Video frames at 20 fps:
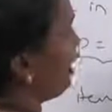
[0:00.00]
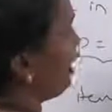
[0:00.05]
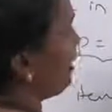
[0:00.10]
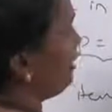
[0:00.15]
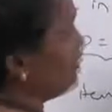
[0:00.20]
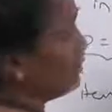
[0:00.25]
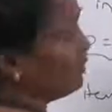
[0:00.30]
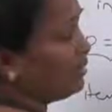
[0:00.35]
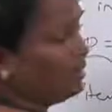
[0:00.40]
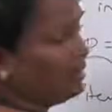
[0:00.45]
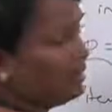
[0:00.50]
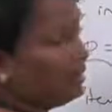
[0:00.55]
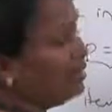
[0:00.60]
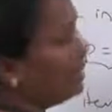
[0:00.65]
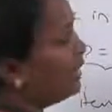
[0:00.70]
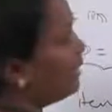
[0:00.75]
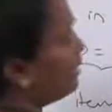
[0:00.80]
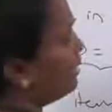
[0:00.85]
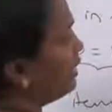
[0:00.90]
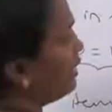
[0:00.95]
1,
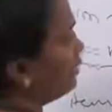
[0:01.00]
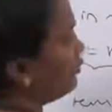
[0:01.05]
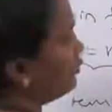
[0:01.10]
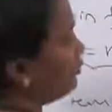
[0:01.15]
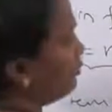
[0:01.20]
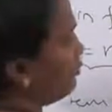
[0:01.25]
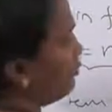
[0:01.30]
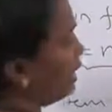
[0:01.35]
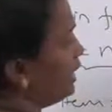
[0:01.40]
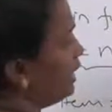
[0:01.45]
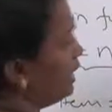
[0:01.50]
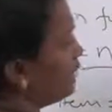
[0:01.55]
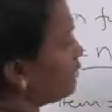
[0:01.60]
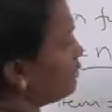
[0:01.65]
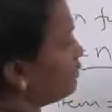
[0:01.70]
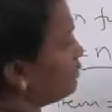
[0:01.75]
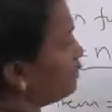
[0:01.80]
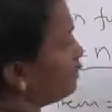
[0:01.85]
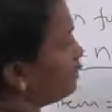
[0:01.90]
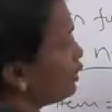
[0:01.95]
and you have to
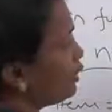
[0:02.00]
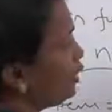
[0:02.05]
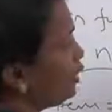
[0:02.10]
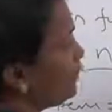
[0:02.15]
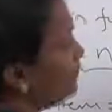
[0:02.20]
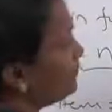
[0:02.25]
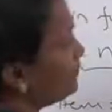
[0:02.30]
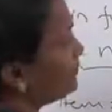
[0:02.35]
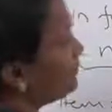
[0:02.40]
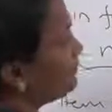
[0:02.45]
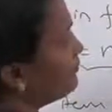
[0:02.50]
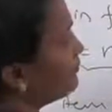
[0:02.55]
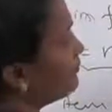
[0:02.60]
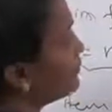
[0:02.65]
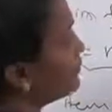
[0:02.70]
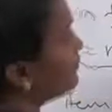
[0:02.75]
make top